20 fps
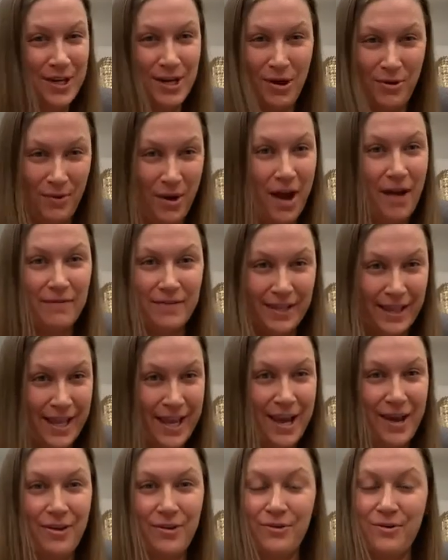don't ovulate
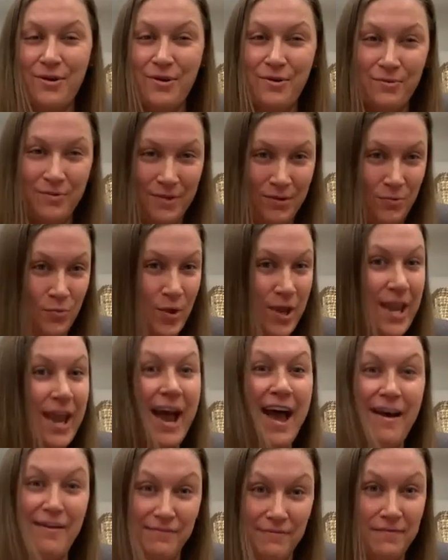on our own, then we
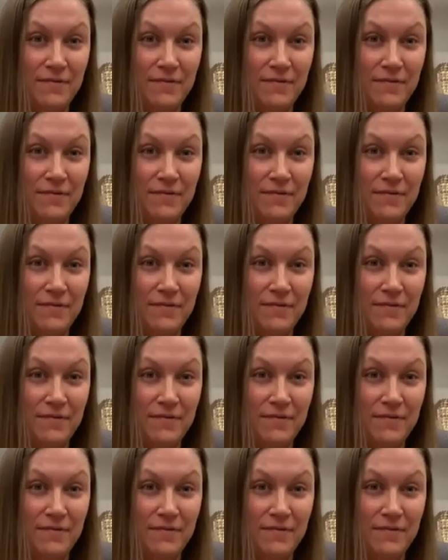have,